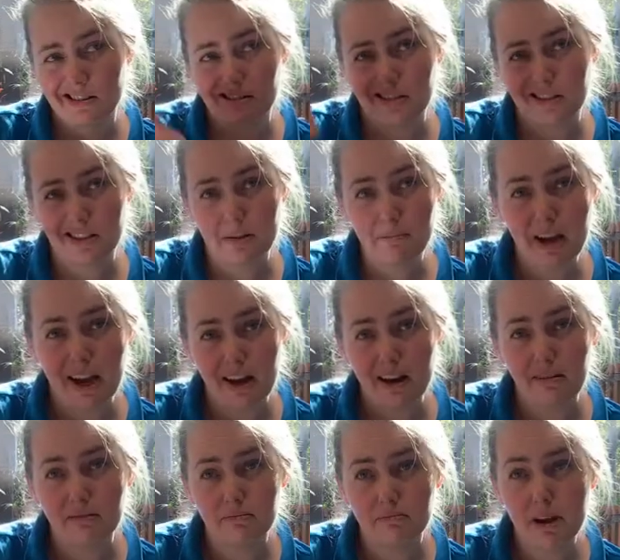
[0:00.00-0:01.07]
somehow
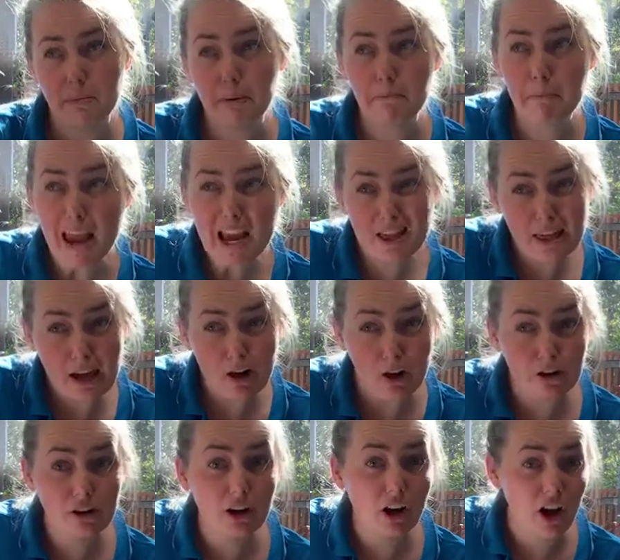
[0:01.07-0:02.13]
maybe make their
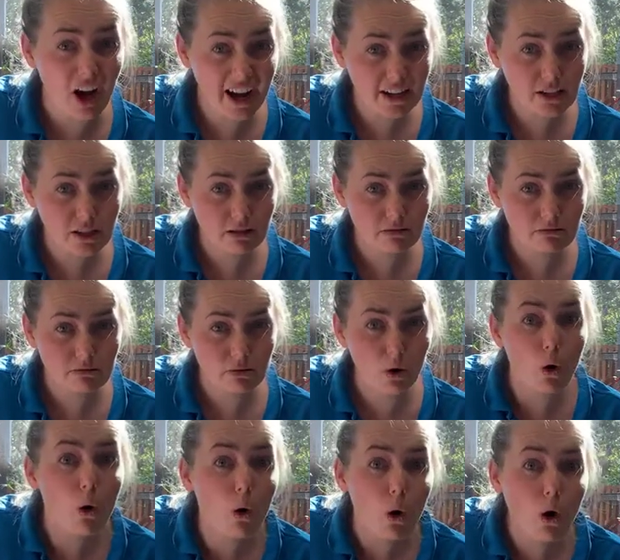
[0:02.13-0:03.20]
own light
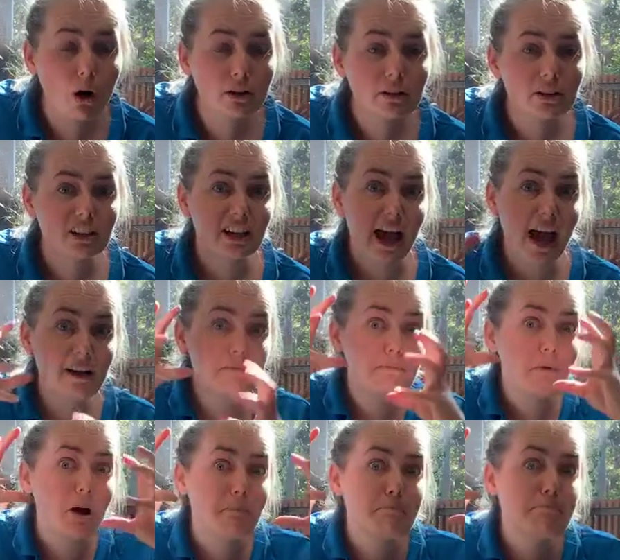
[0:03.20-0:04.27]
or have
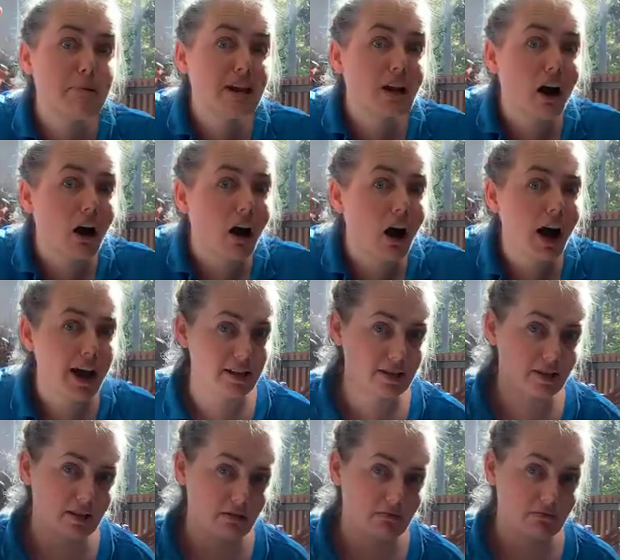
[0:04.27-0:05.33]
big
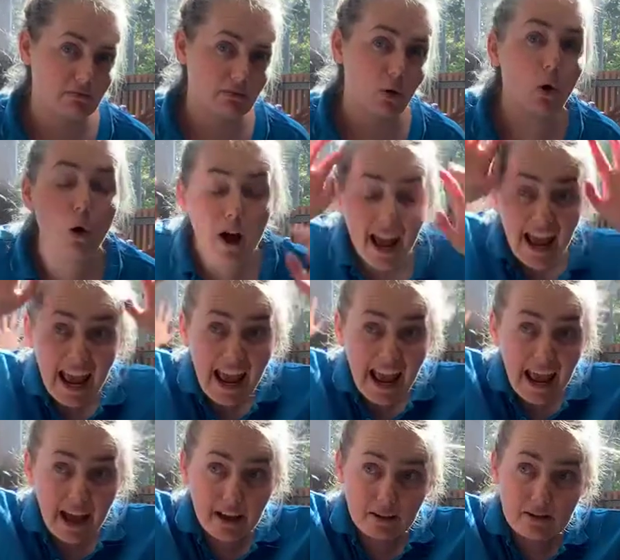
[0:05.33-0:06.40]
eyes or
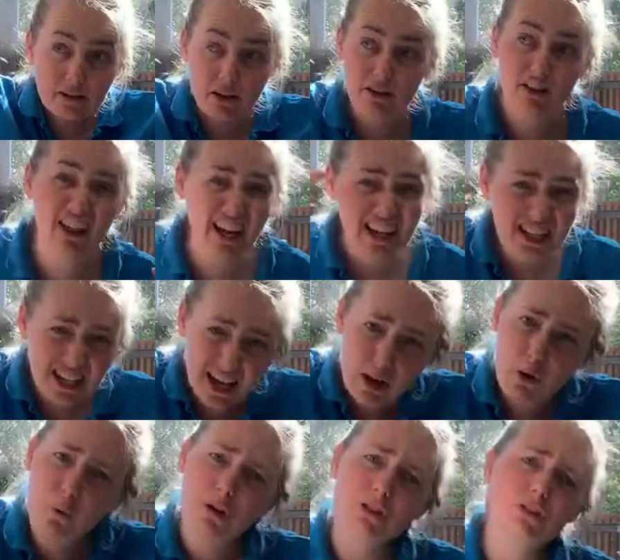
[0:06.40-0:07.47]
hair so that they can tell
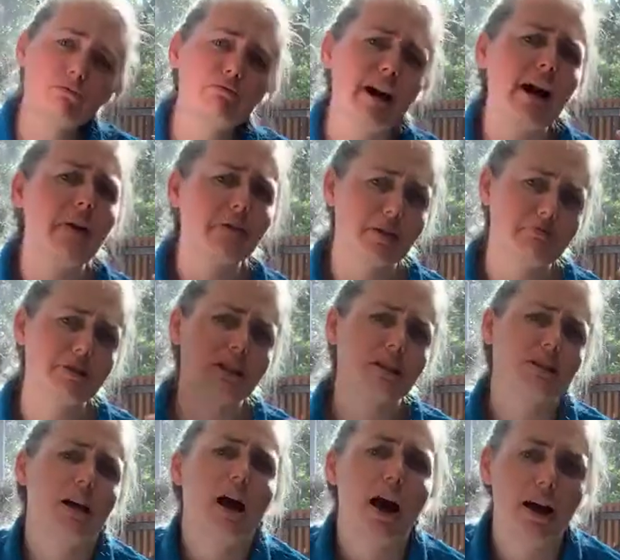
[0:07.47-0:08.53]
what's around them in the
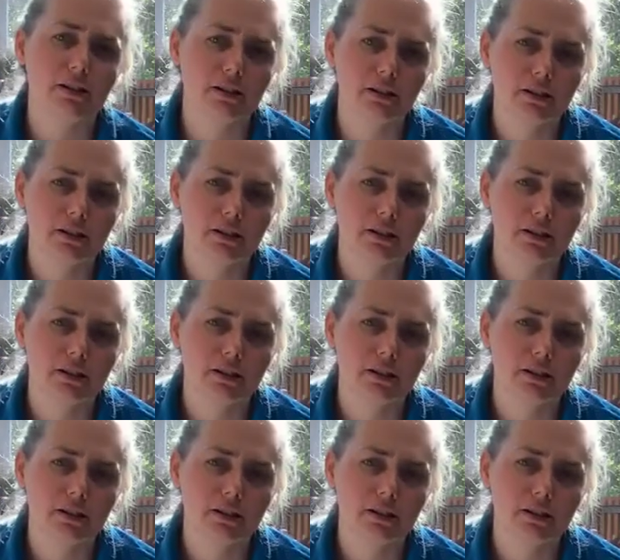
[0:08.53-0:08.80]
dark.